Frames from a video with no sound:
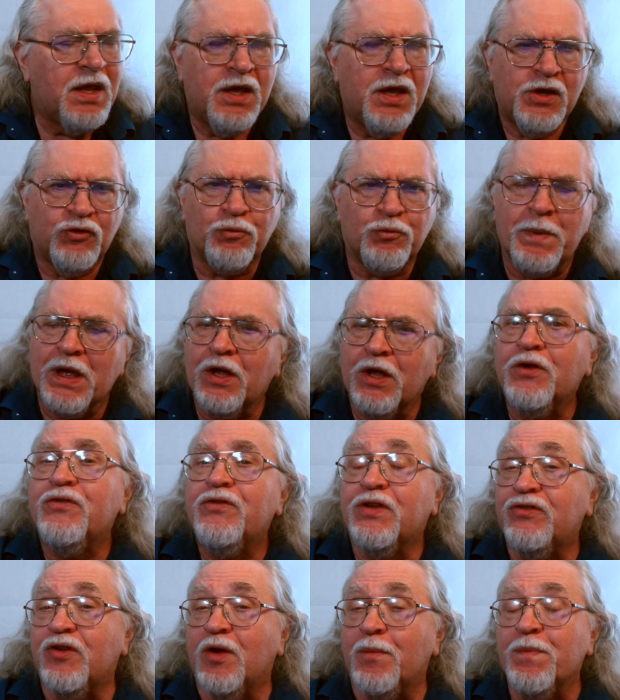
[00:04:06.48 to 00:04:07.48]
Spells
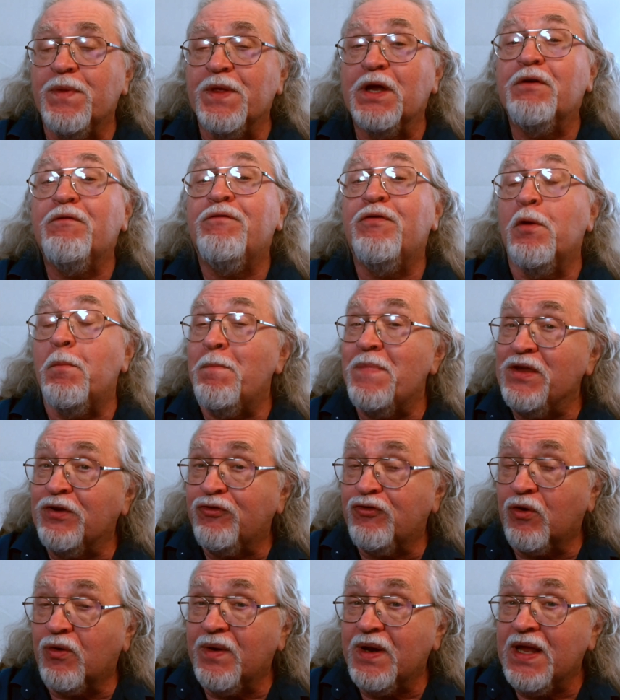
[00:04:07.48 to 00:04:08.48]
is something of the
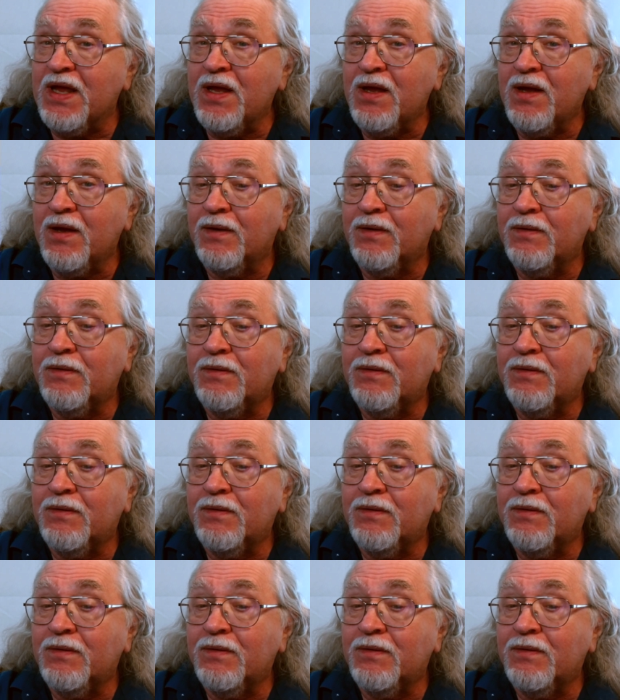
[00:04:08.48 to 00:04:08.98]
mystery.